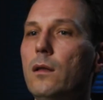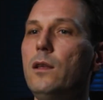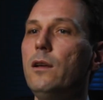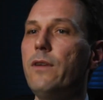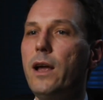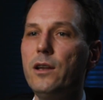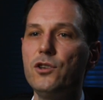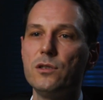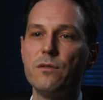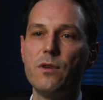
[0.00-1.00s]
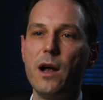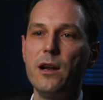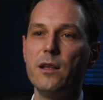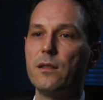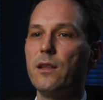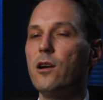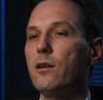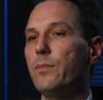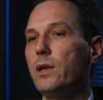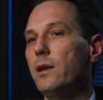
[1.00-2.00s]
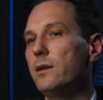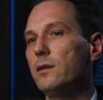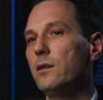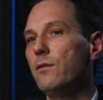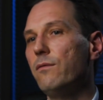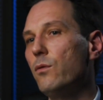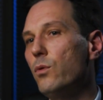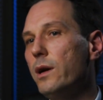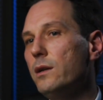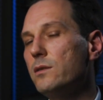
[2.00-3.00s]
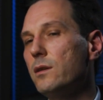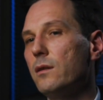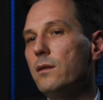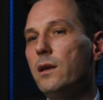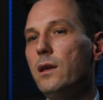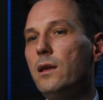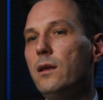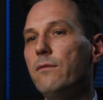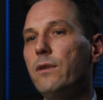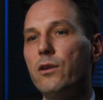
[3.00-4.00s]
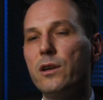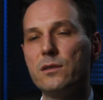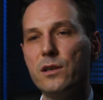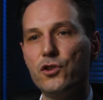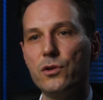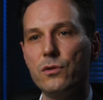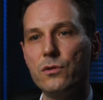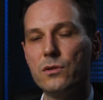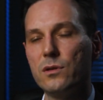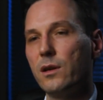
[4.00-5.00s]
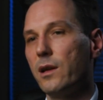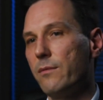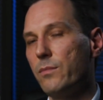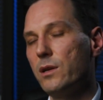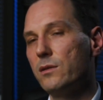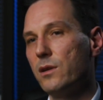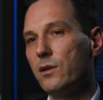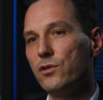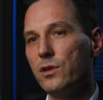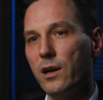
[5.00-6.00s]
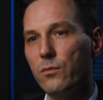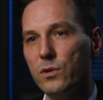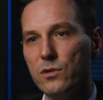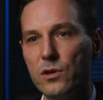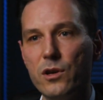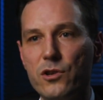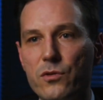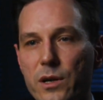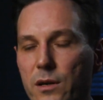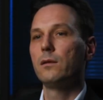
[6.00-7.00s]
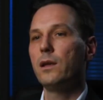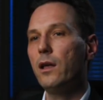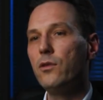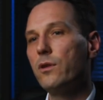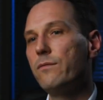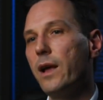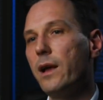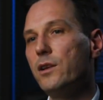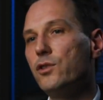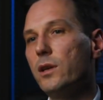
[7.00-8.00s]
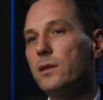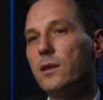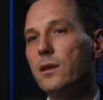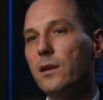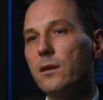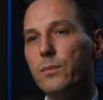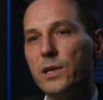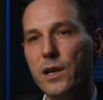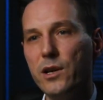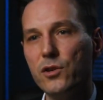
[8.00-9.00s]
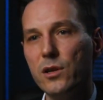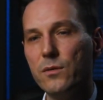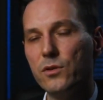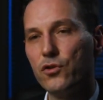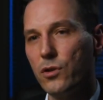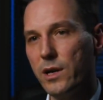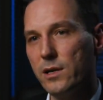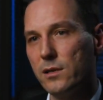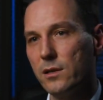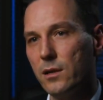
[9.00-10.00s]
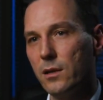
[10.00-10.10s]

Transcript: The advantages of radiotherapy is that it avoids the various issues that can be associated with surgery. The other advantage is that it can potentially treat